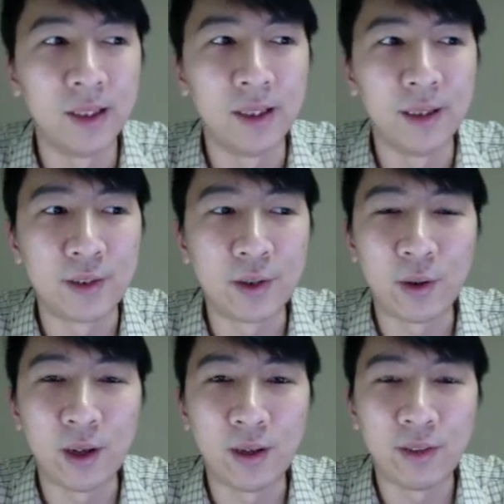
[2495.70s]

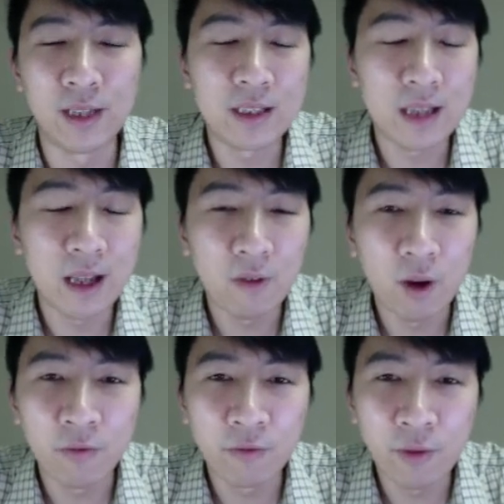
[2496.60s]
So that's how
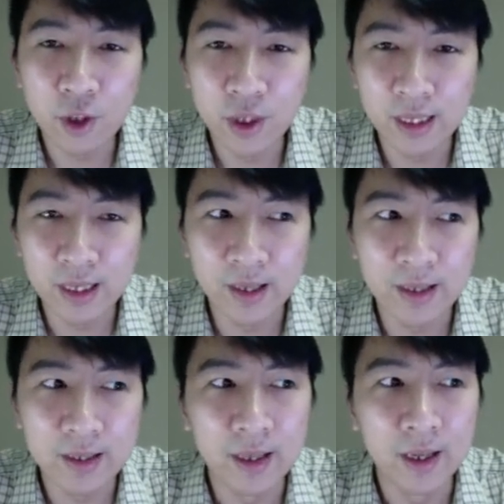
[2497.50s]
unfortunate it
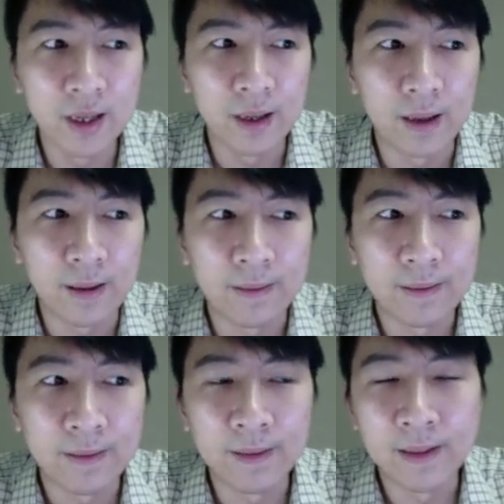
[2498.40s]
is.
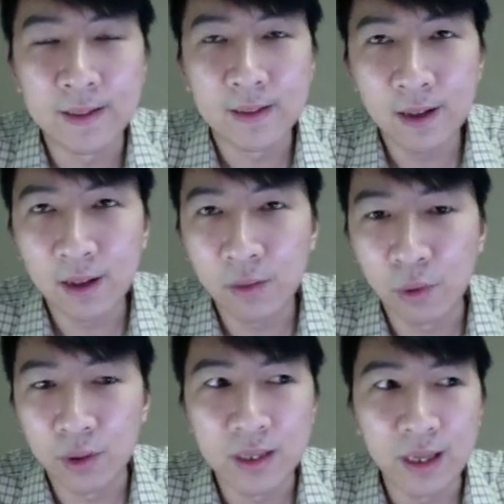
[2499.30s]
And his son
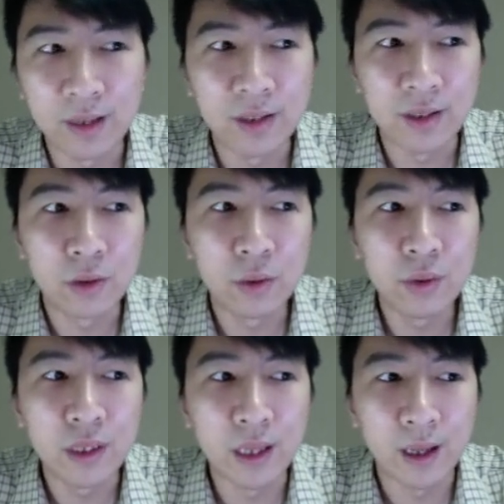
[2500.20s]
was then just too
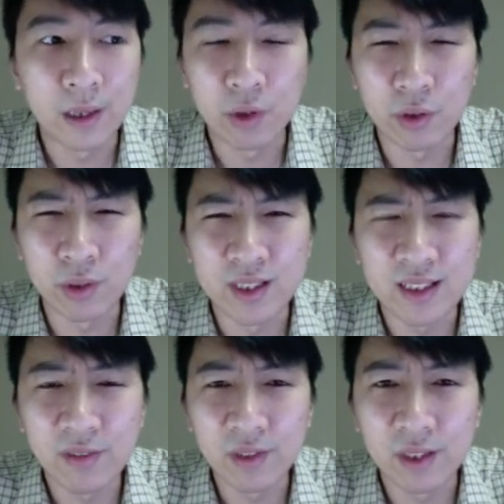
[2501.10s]
young. He was only
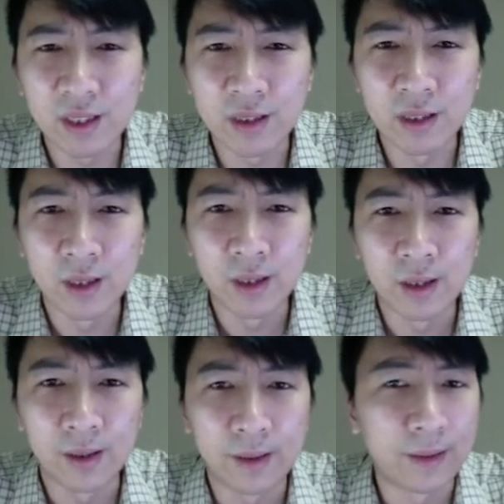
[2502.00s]
17.
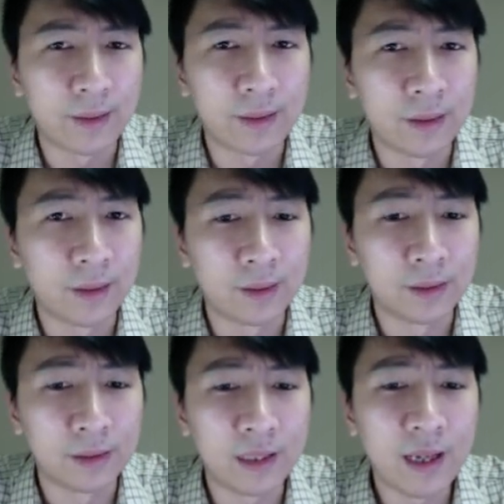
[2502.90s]
And
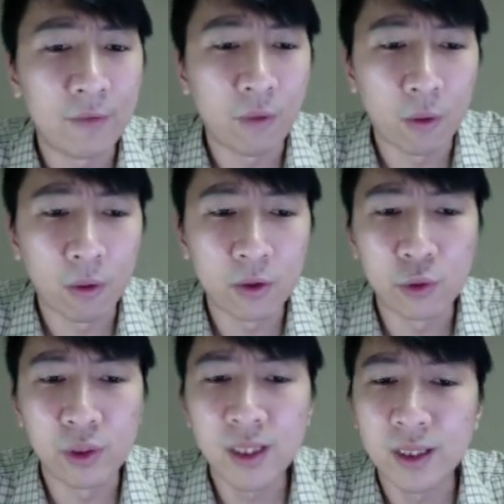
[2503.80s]
therefore,
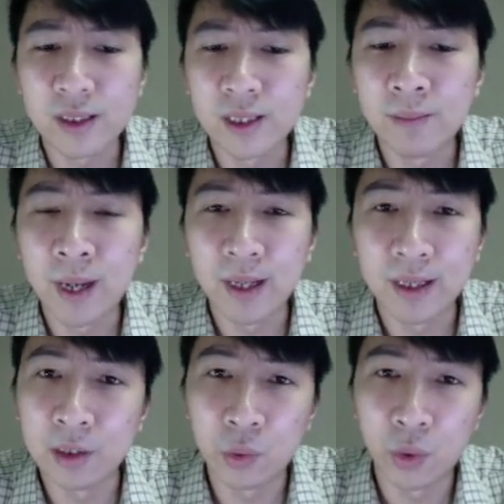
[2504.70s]
Judea turned back
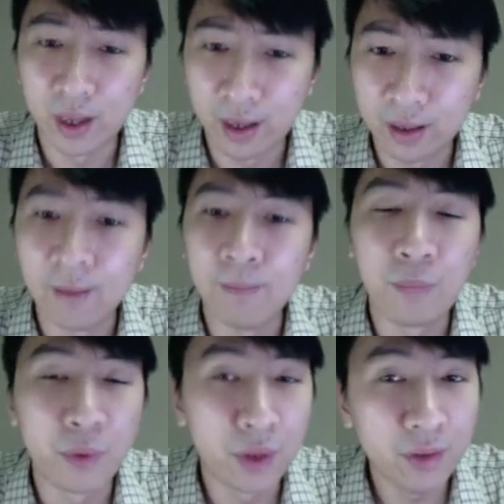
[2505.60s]
into an
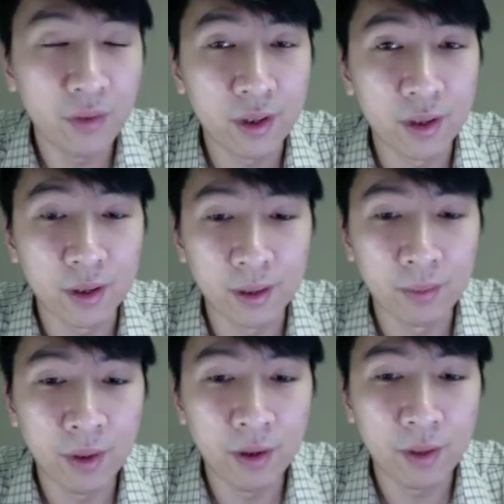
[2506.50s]

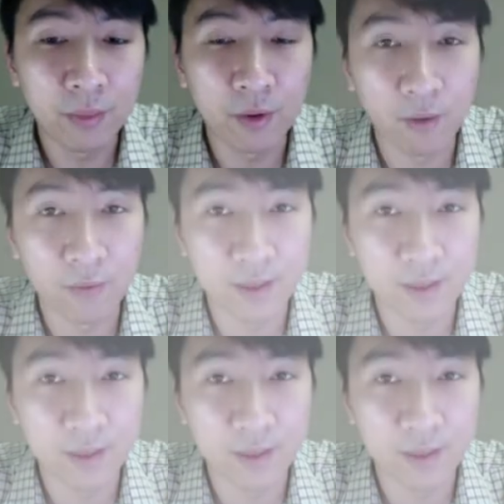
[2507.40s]
imperial province